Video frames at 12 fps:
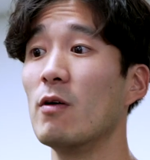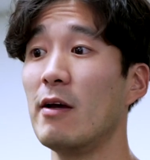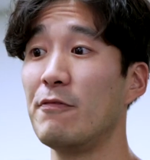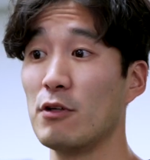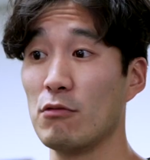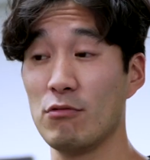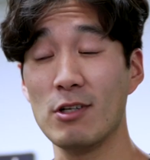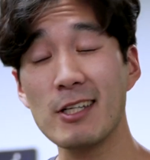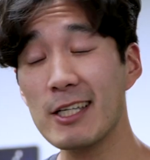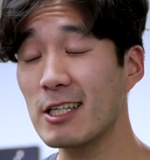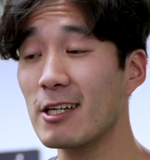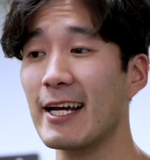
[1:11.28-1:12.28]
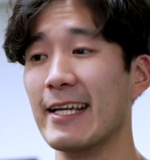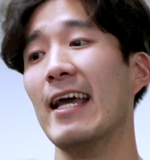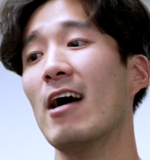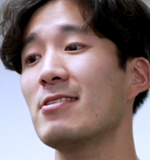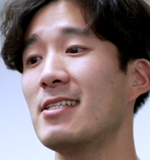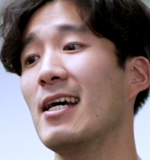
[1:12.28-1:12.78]
if you're really good at
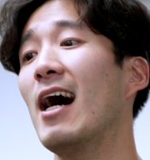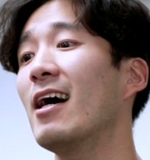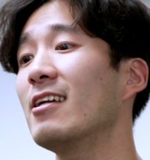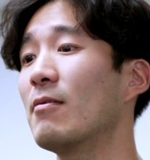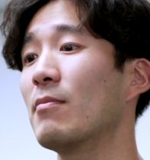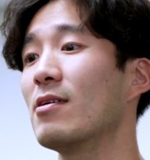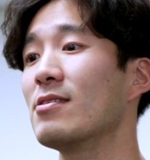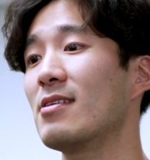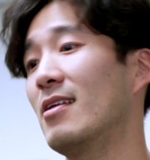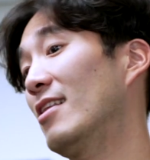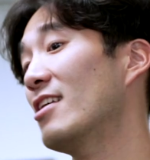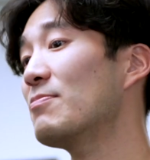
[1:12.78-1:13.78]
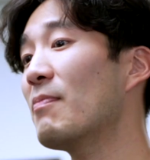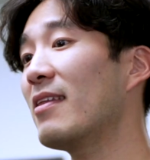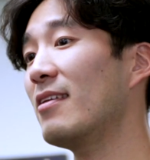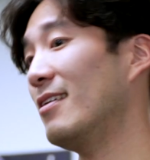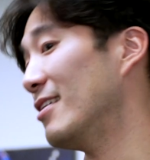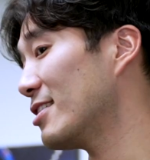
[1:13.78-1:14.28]
counting high numbers, this
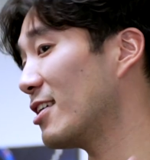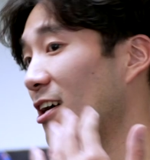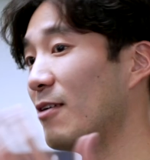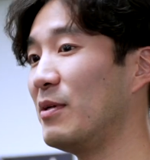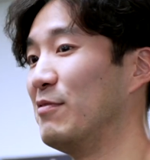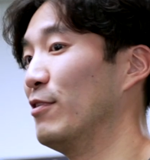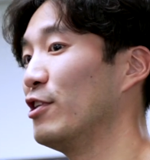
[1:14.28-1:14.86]
method is going to be for